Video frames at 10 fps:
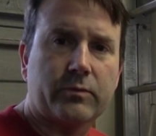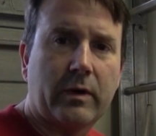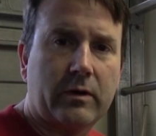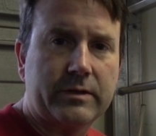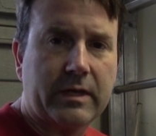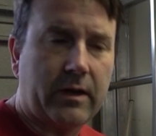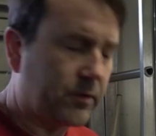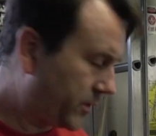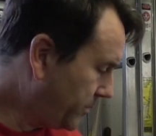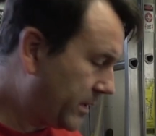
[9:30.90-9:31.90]
Weld sound a
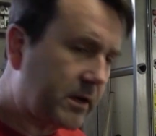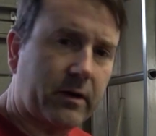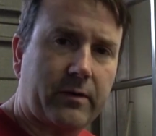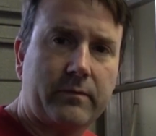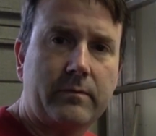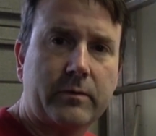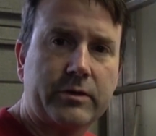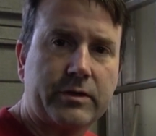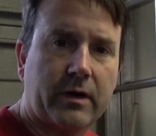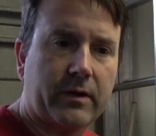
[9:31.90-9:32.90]
little better.
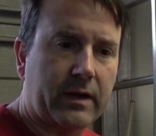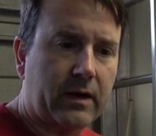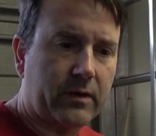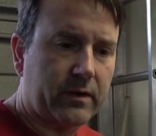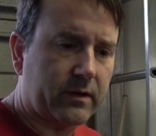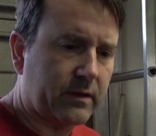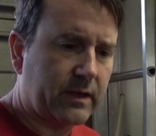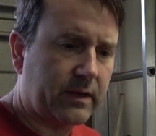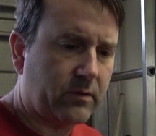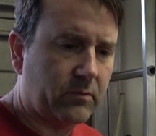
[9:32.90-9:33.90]
First started out,
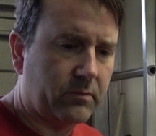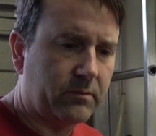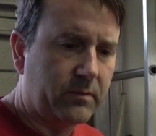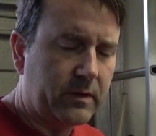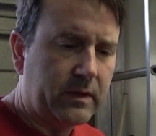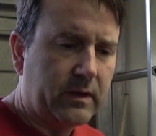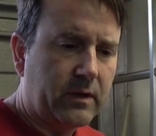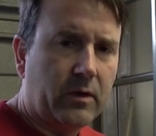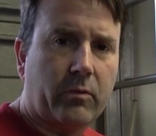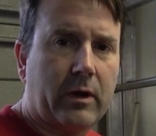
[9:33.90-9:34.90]
had the
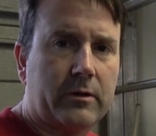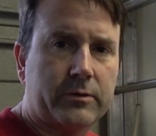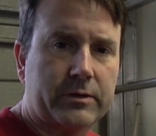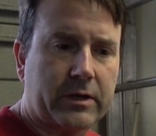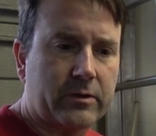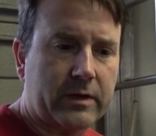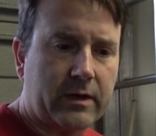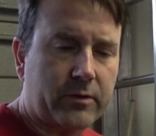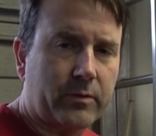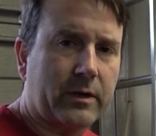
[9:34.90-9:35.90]
welder turned
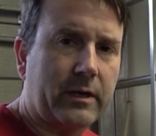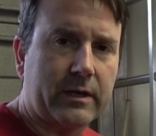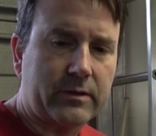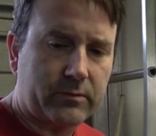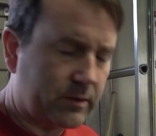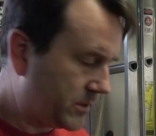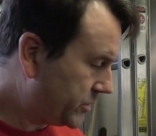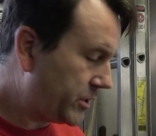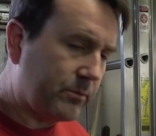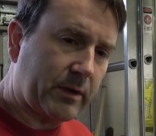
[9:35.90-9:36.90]
down to where I like to run the
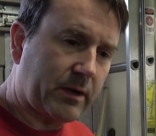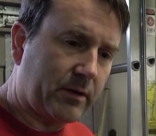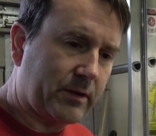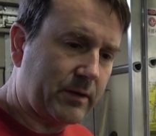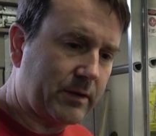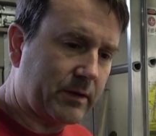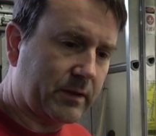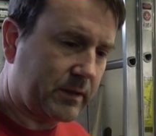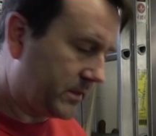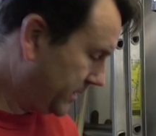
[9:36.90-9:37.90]
sheet metal, and
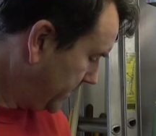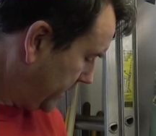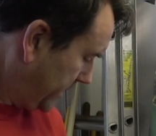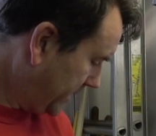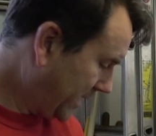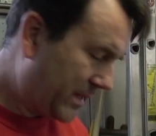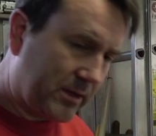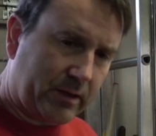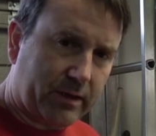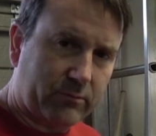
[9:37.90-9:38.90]
yeah, I
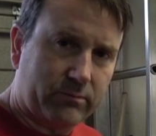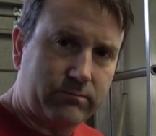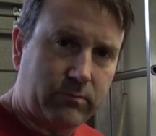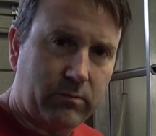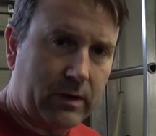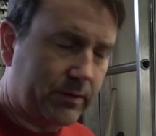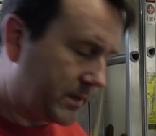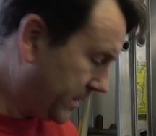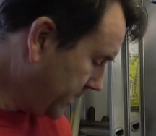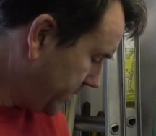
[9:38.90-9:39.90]
didn't like welding
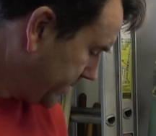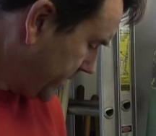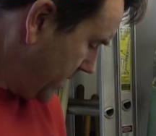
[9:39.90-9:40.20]
on this.